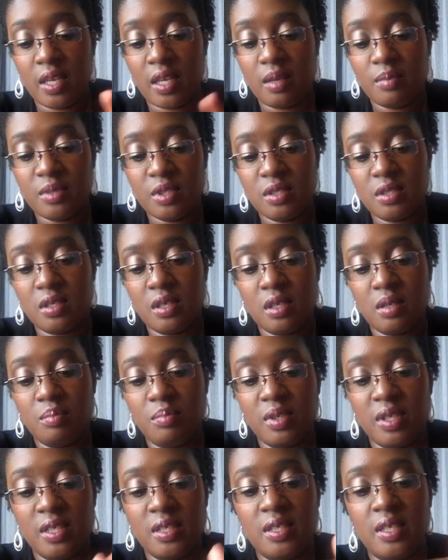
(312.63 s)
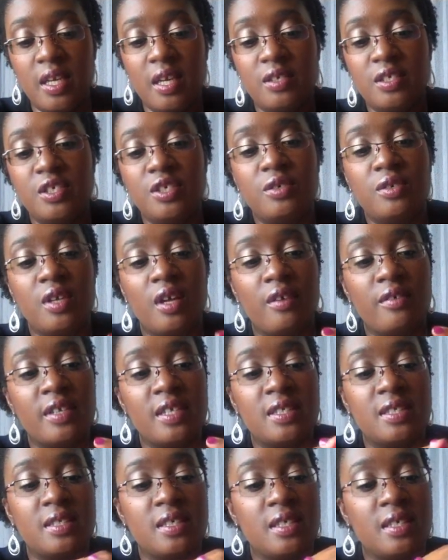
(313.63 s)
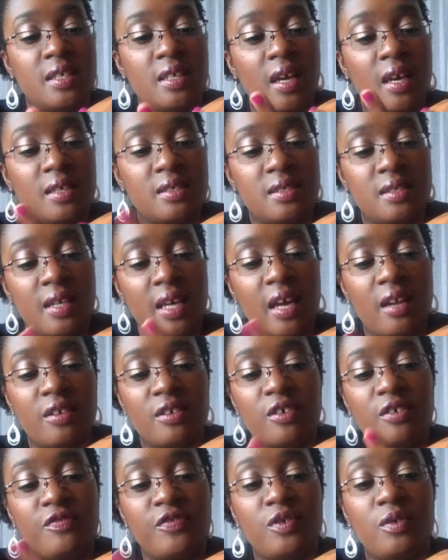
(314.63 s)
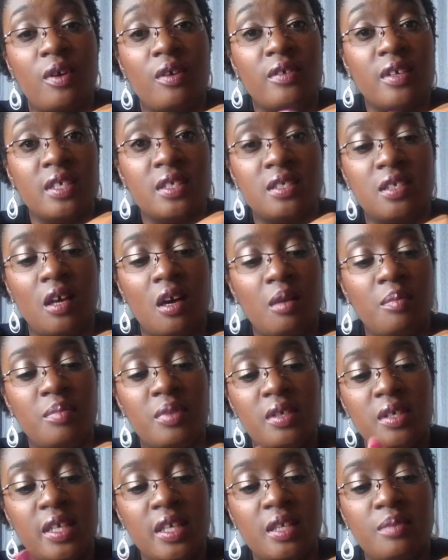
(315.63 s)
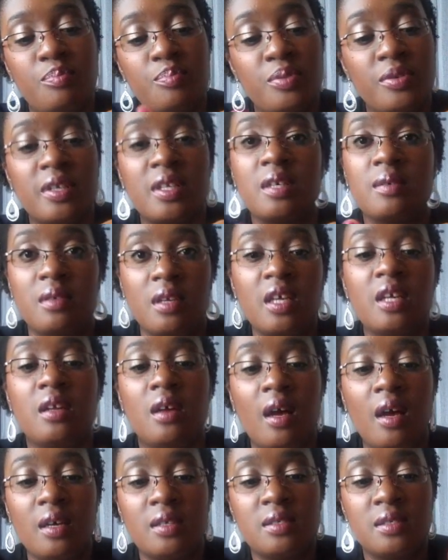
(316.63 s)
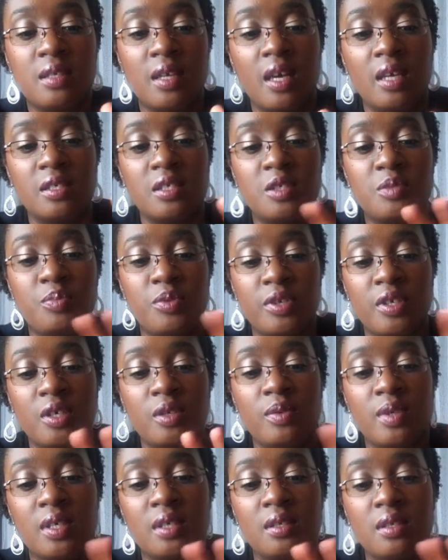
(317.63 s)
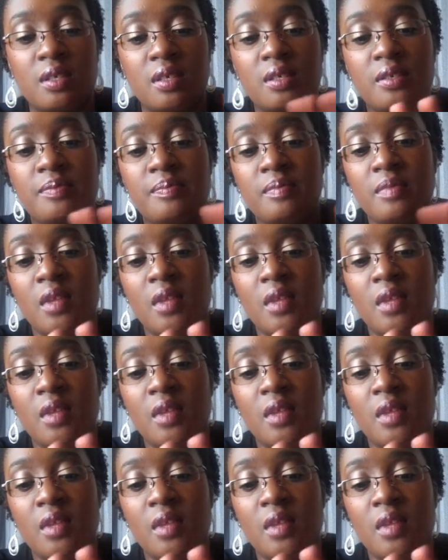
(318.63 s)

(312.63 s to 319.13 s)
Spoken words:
And I'm just gonna blend it out. So you can already see it oxidize. I don't know if you already saw, but it oxidizes pretty quickly.